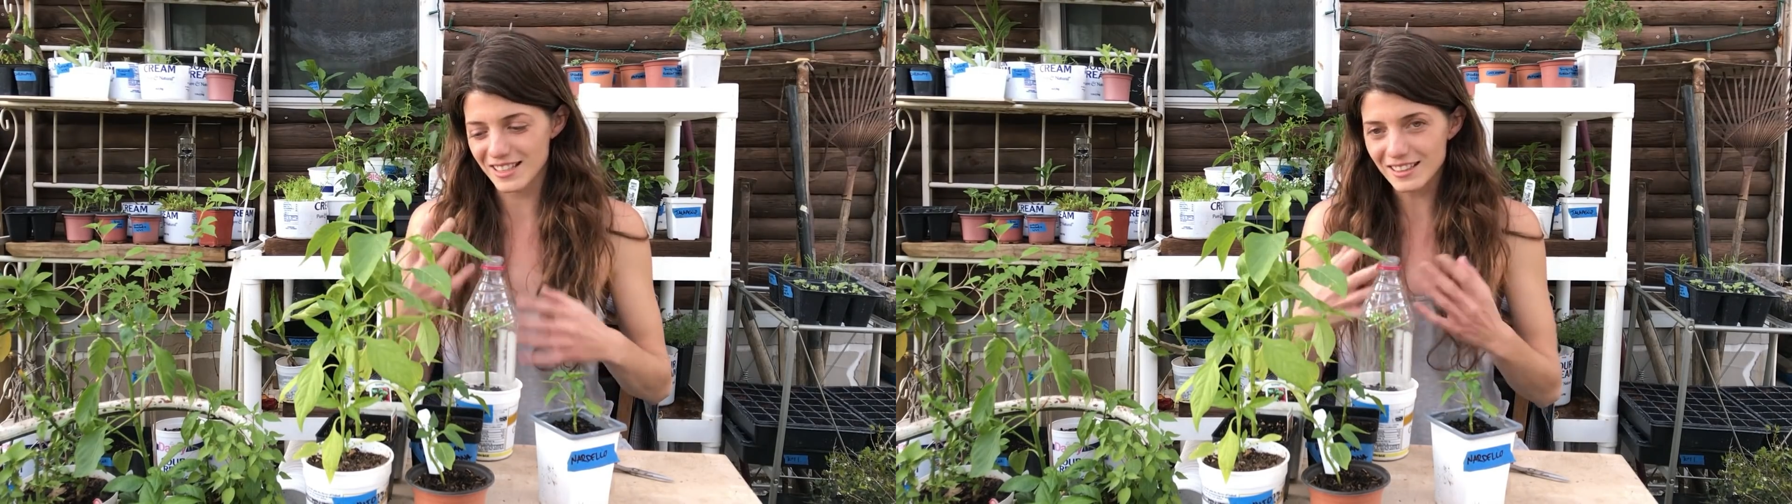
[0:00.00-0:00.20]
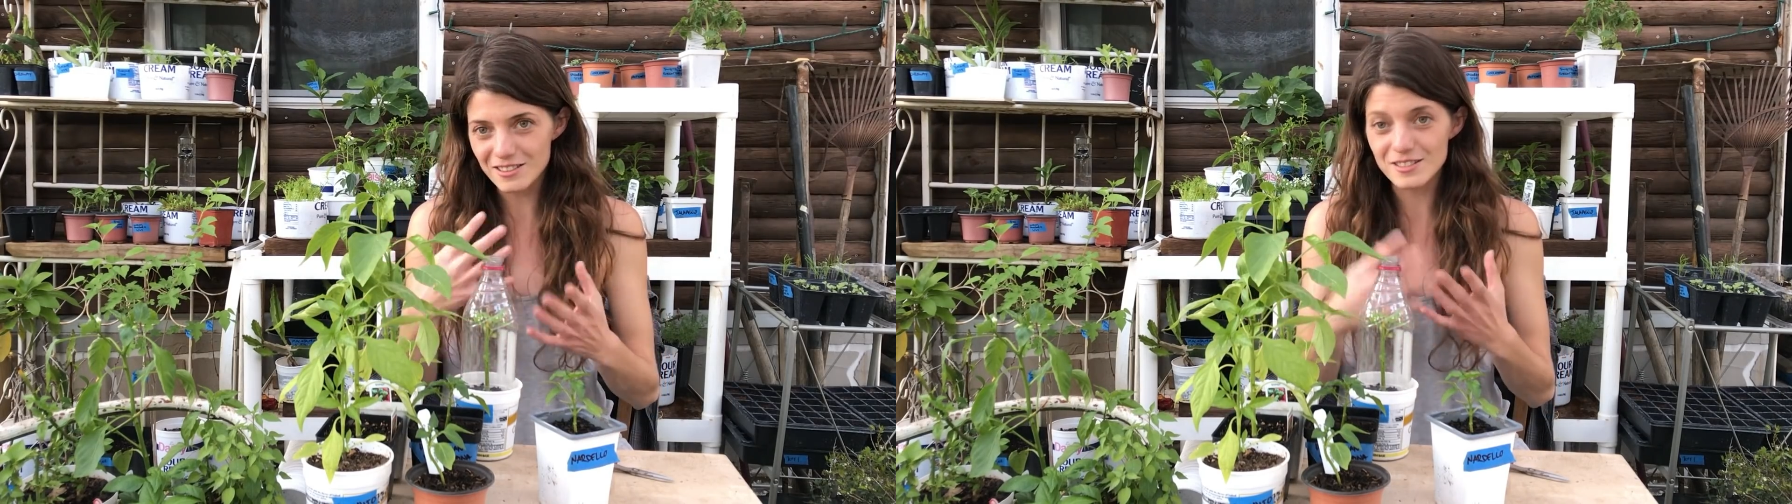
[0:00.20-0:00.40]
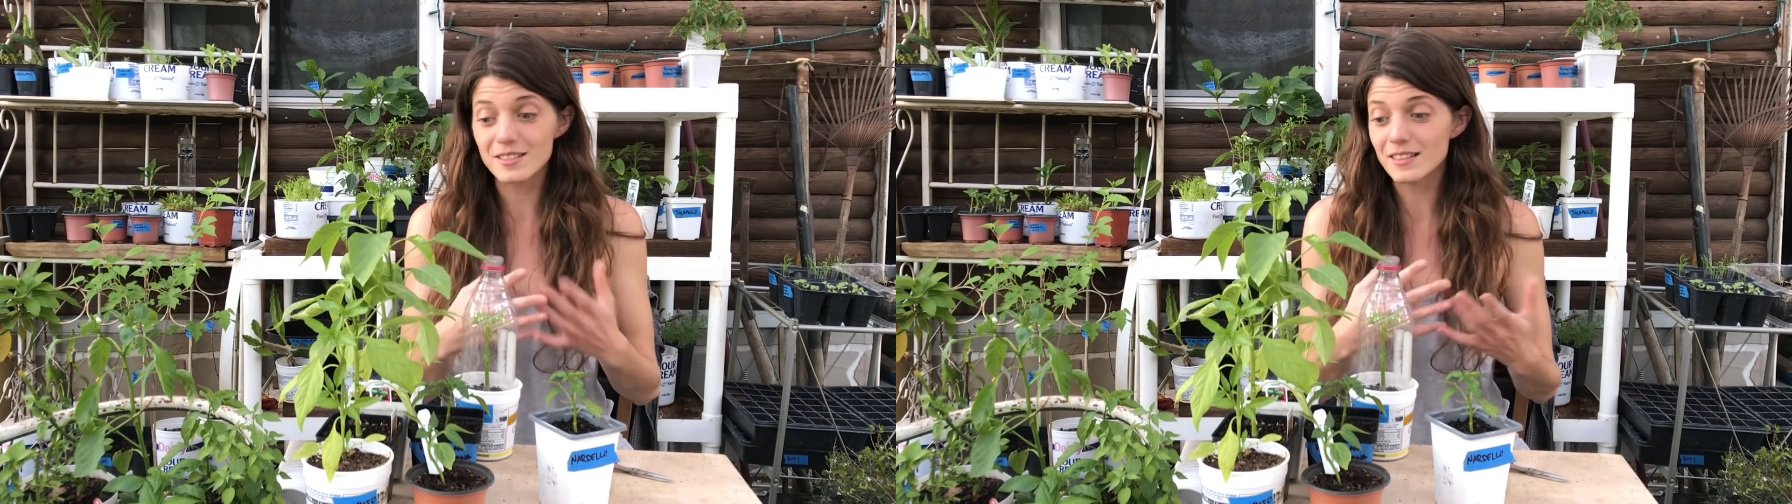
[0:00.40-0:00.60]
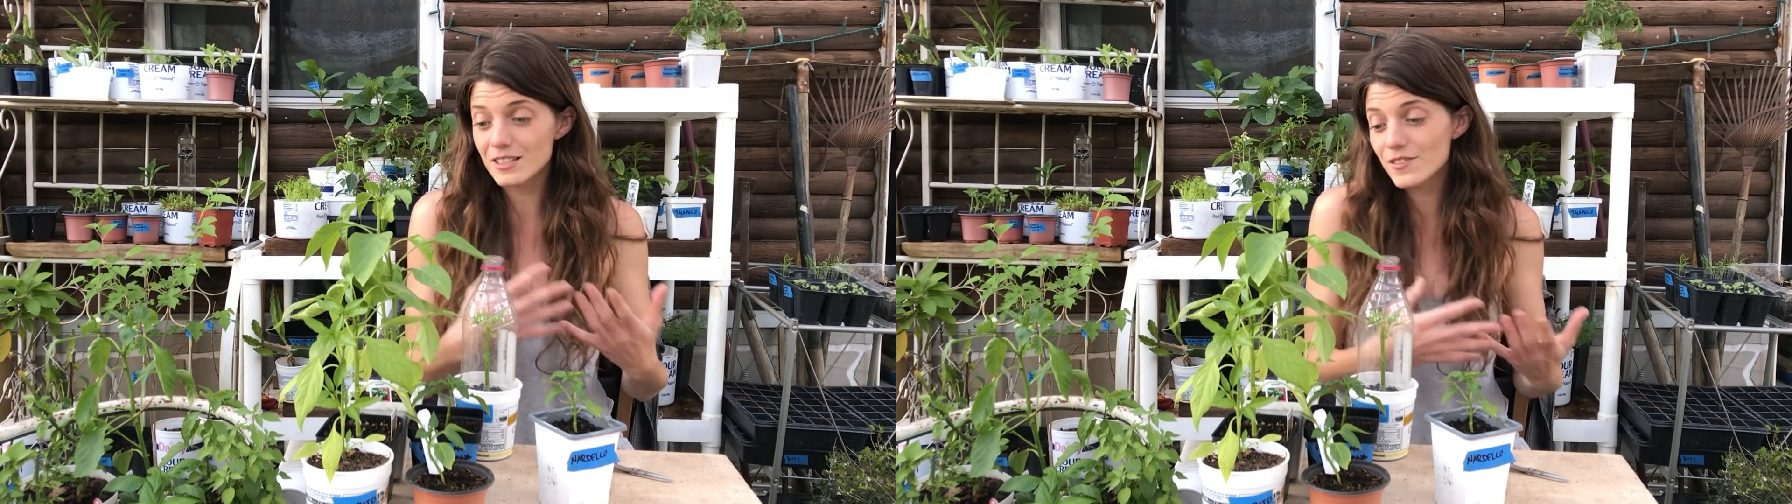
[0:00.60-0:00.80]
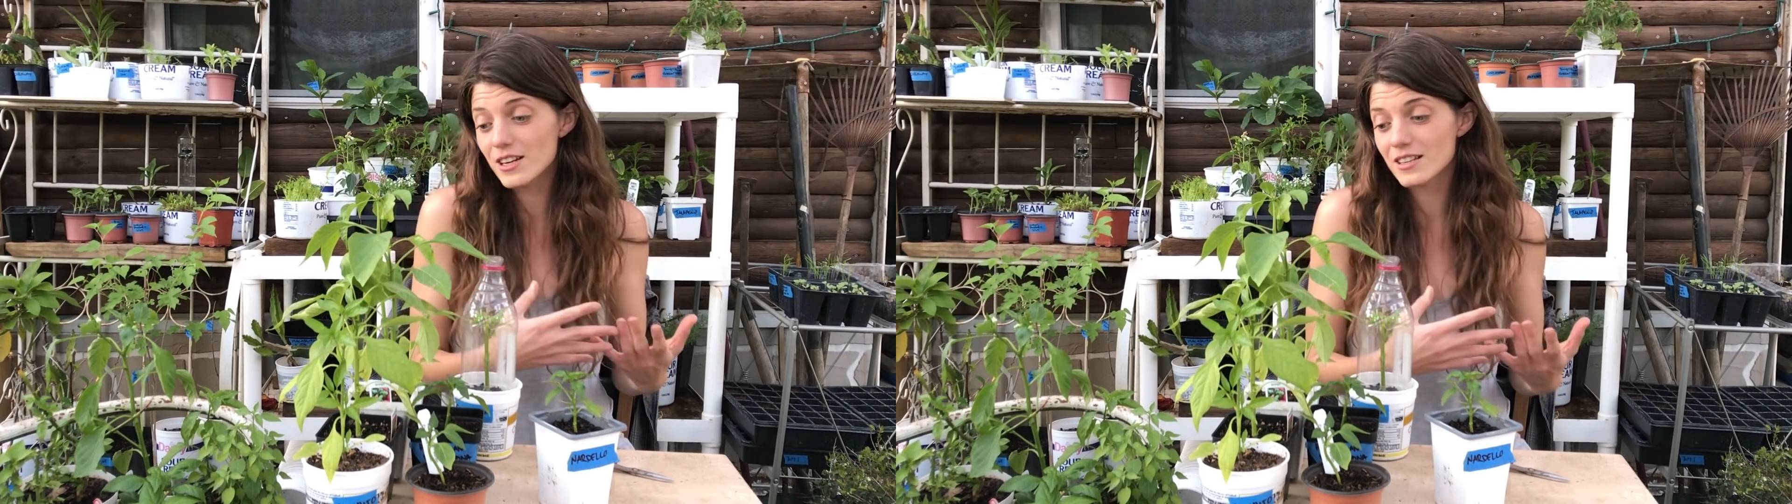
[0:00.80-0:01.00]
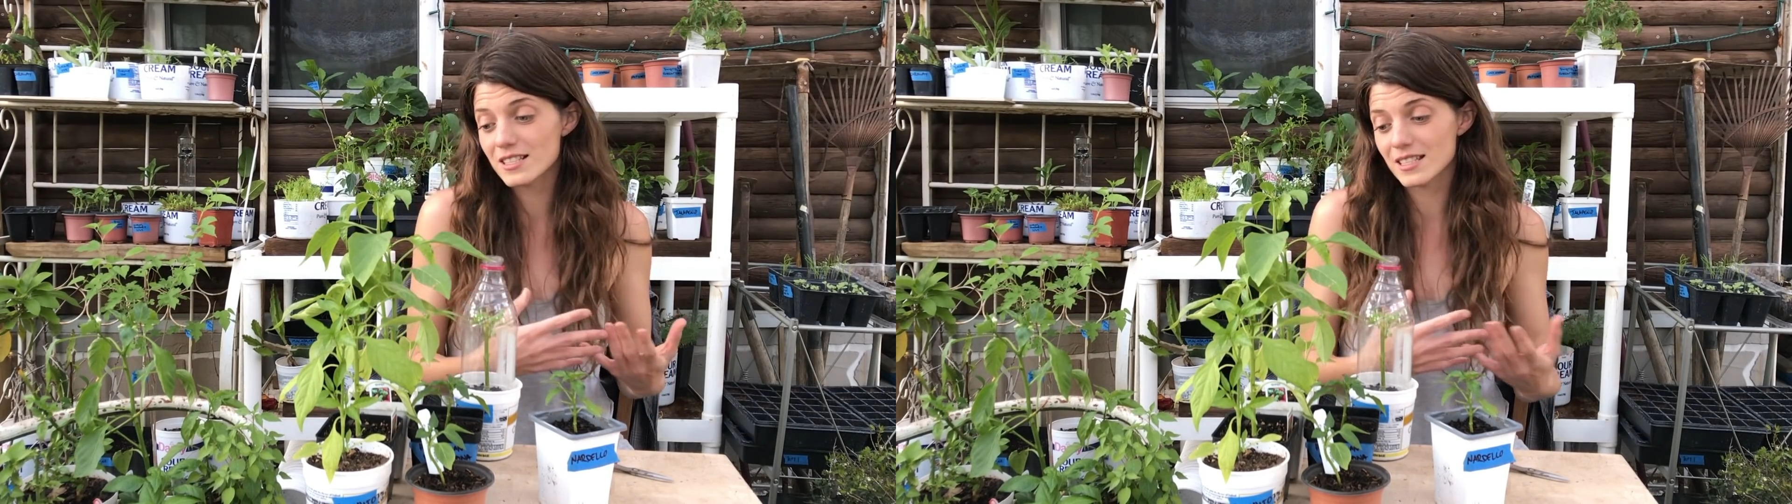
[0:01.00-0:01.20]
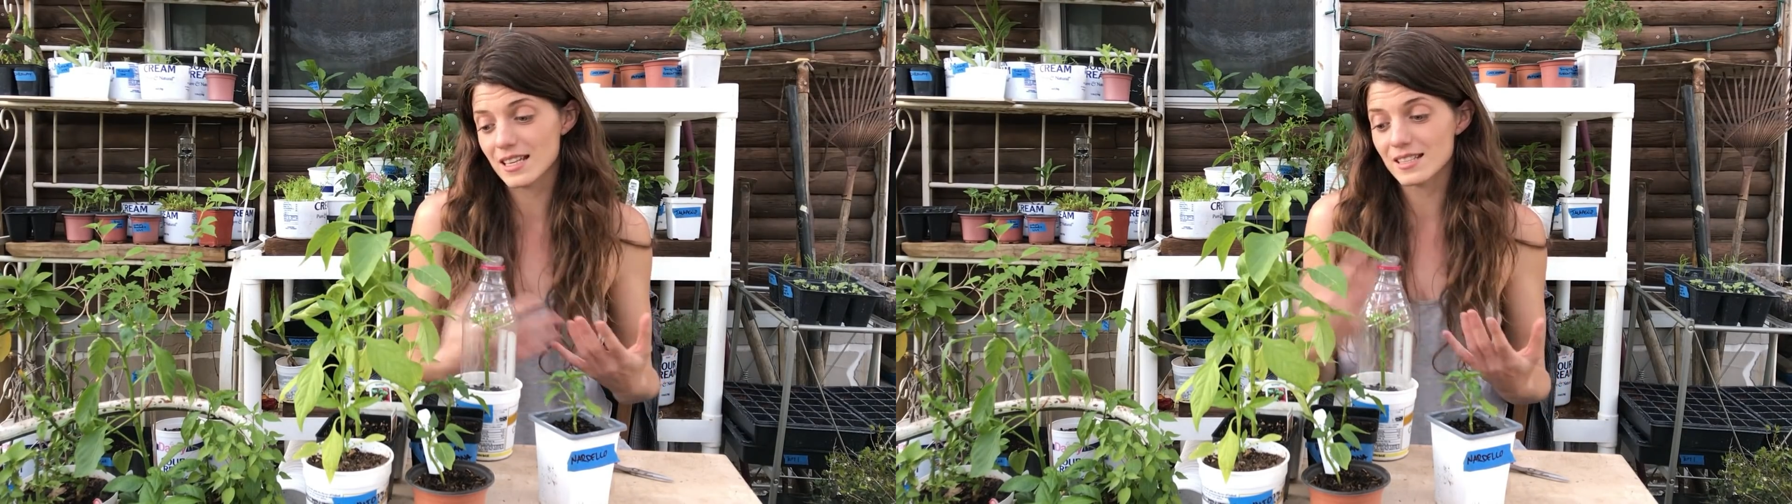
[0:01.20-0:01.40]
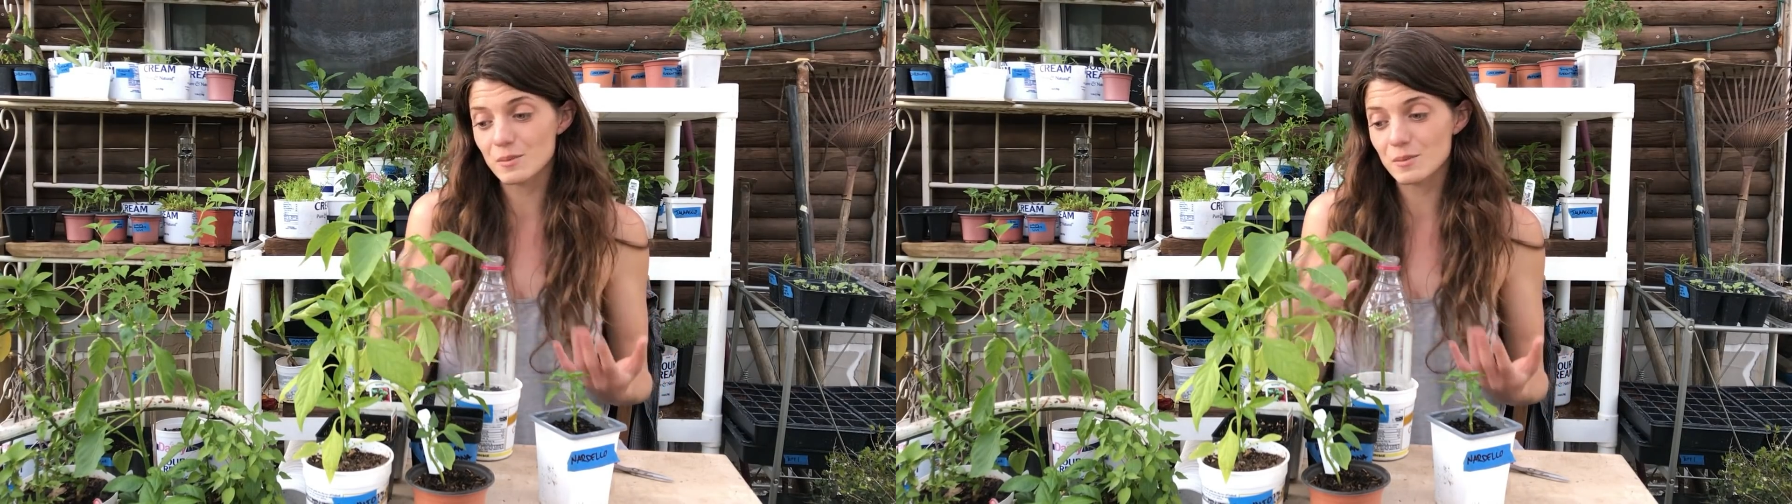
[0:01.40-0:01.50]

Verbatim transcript: Like there's there's various things,